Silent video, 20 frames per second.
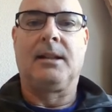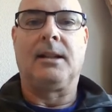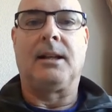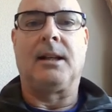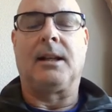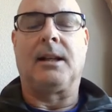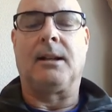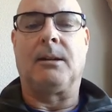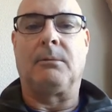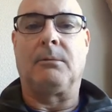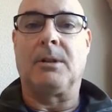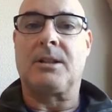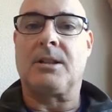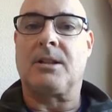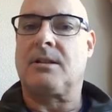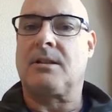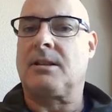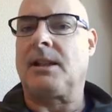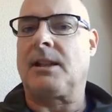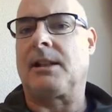Uh, which
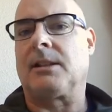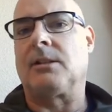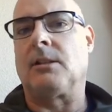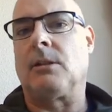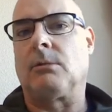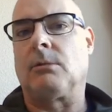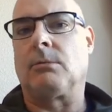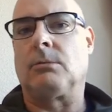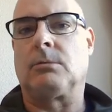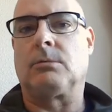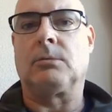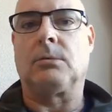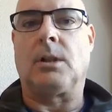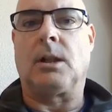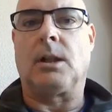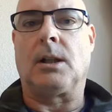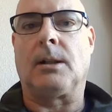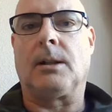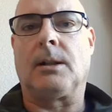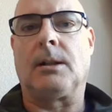is kind of no
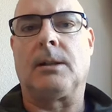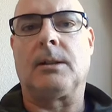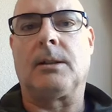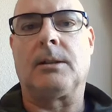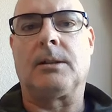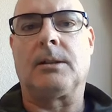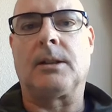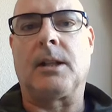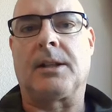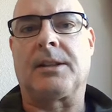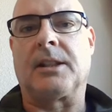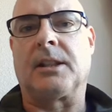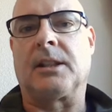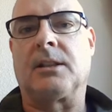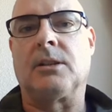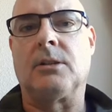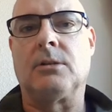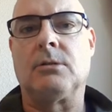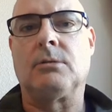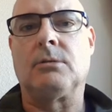uh, nothing
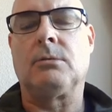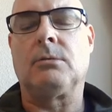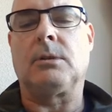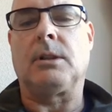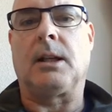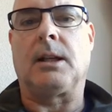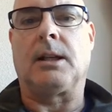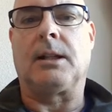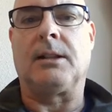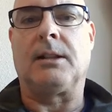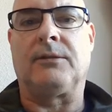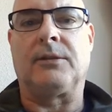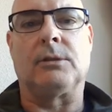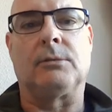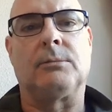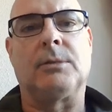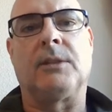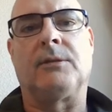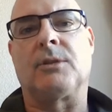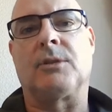new. Uh, if you
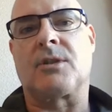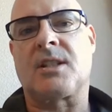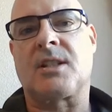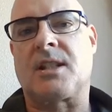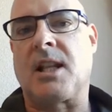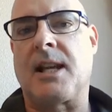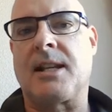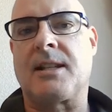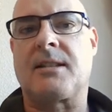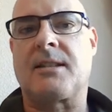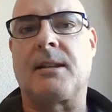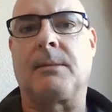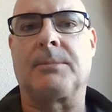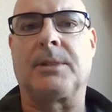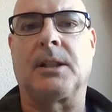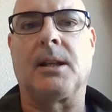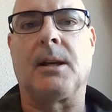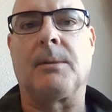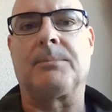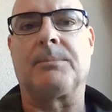if you slice
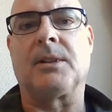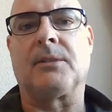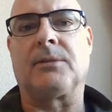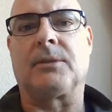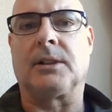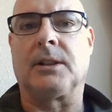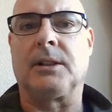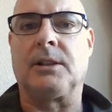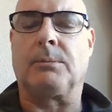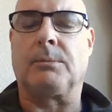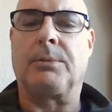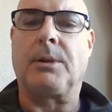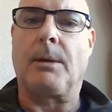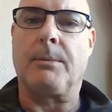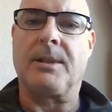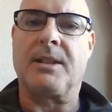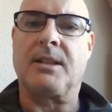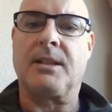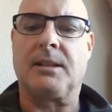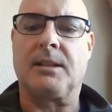something up differently, you'll
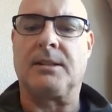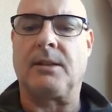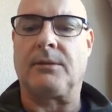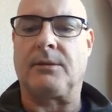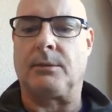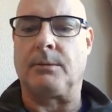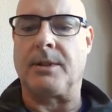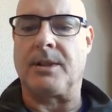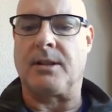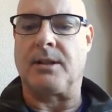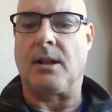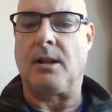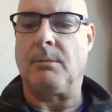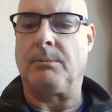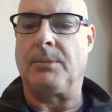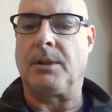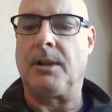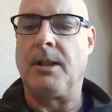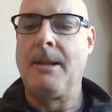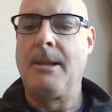probably see a different result.
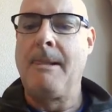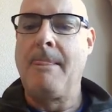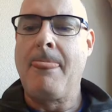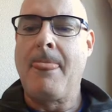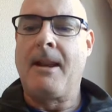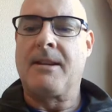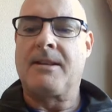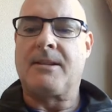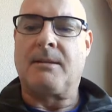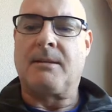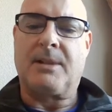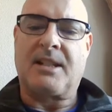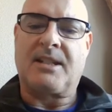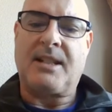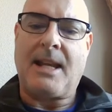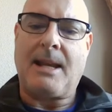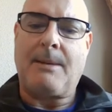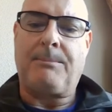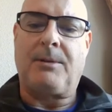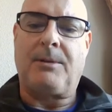But some
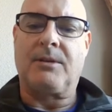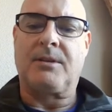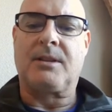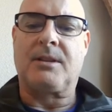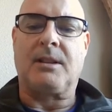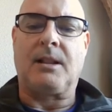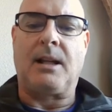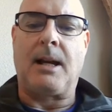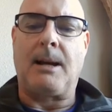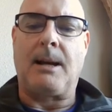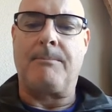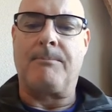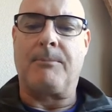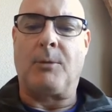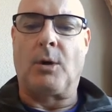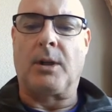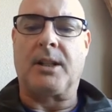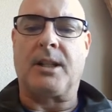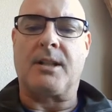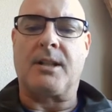examples: um,
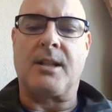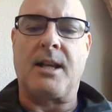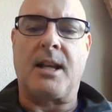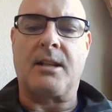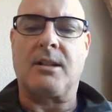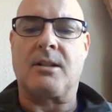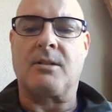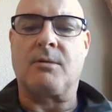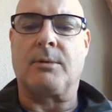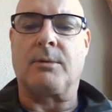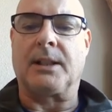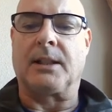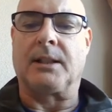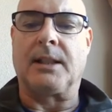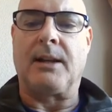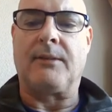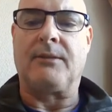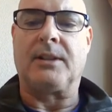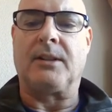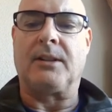organizations with
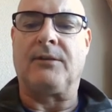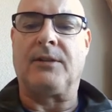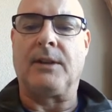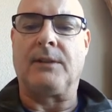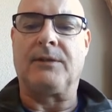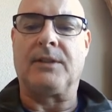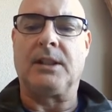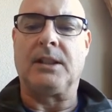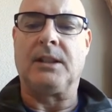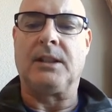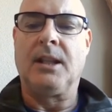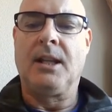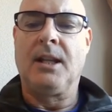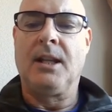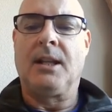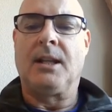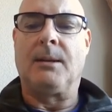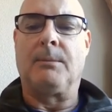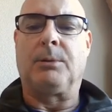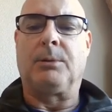11 to 50
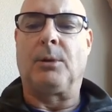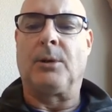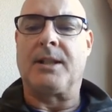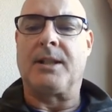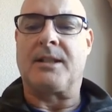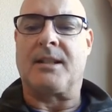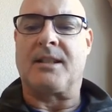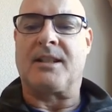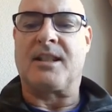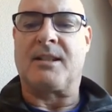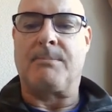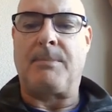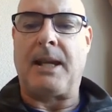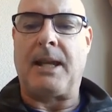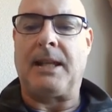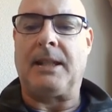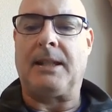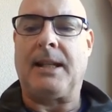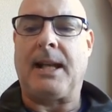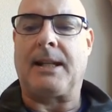employees in
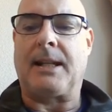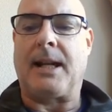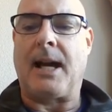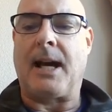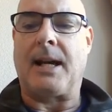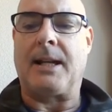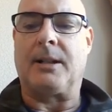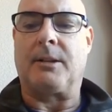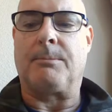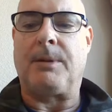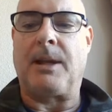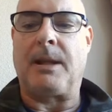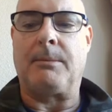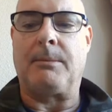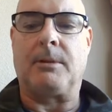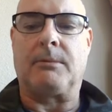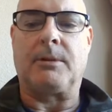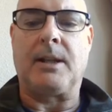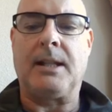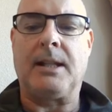Spain had a higher
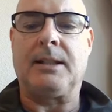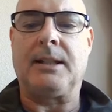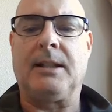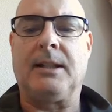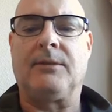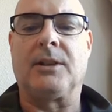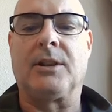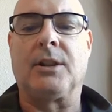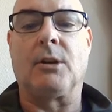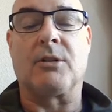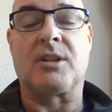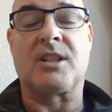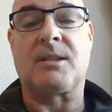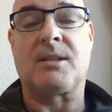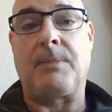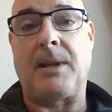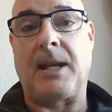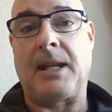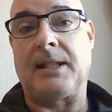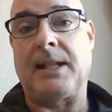payment rate, even though
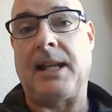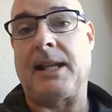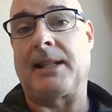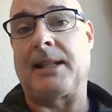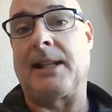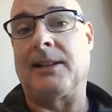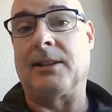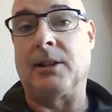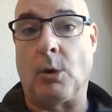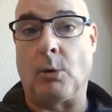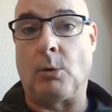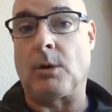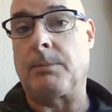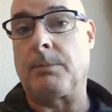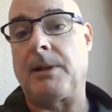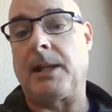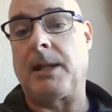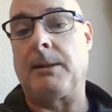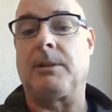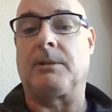Spain had a lower
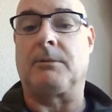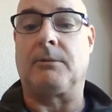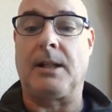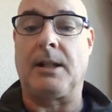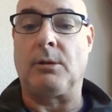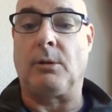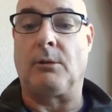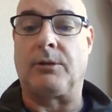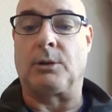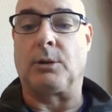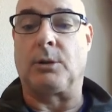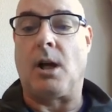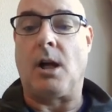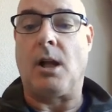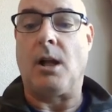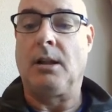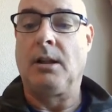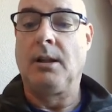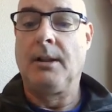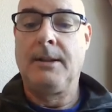payment rate
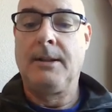overall.